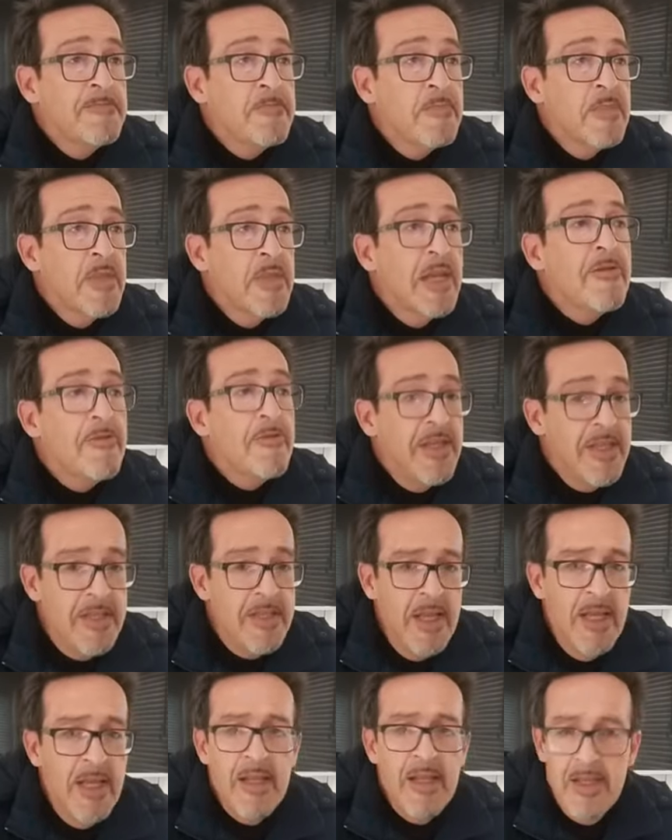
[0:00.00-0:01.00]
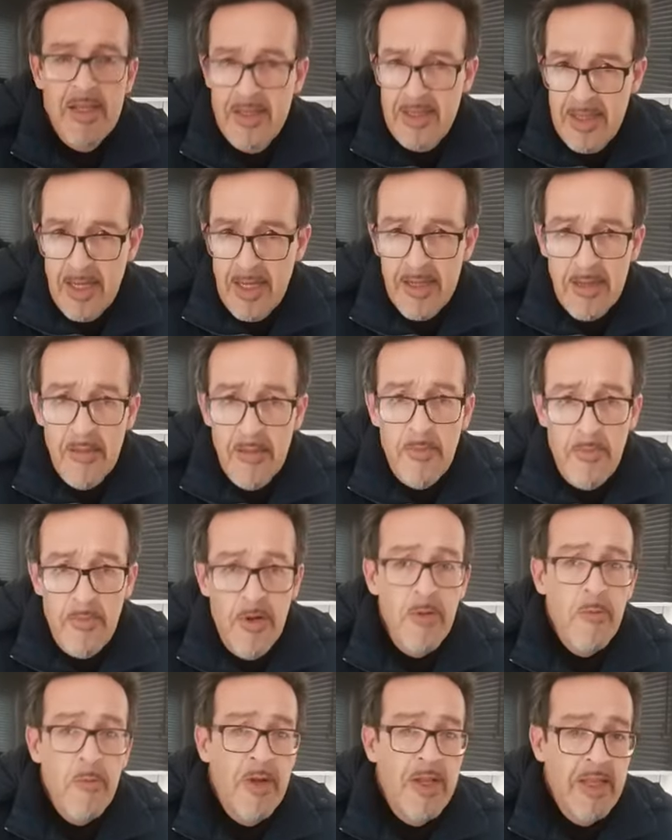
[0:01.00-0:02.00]
the Christians, at a certain
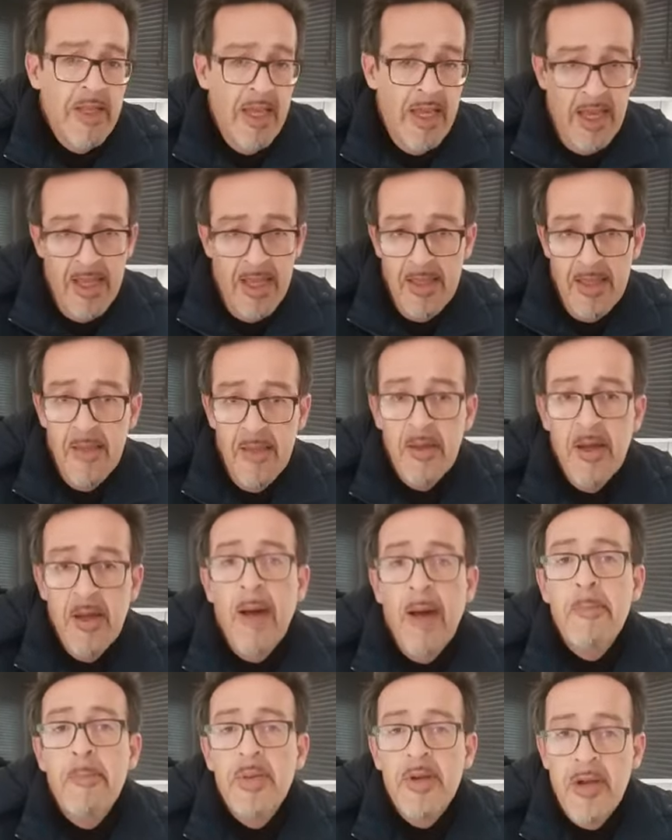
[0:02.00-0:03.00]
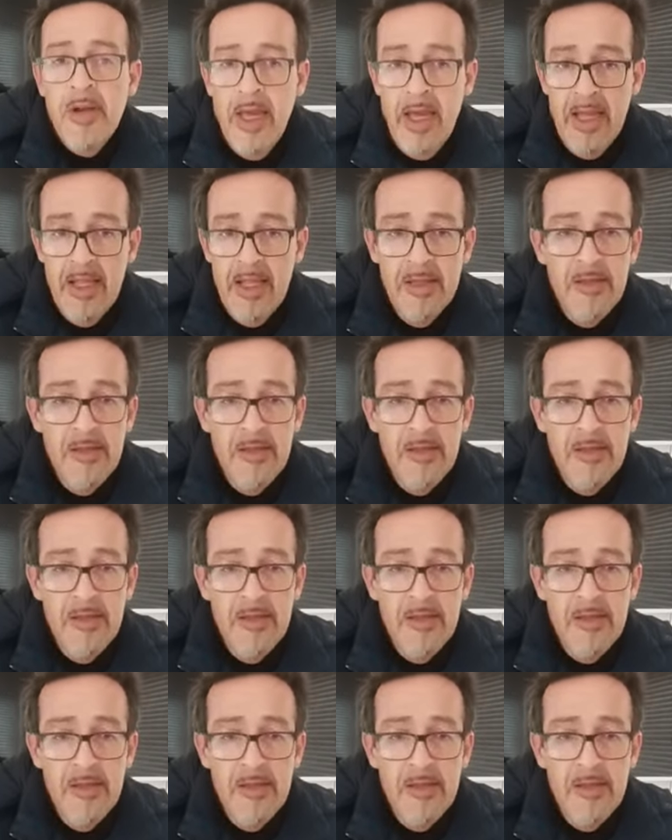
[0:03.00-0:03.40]
point, when they had the upper hand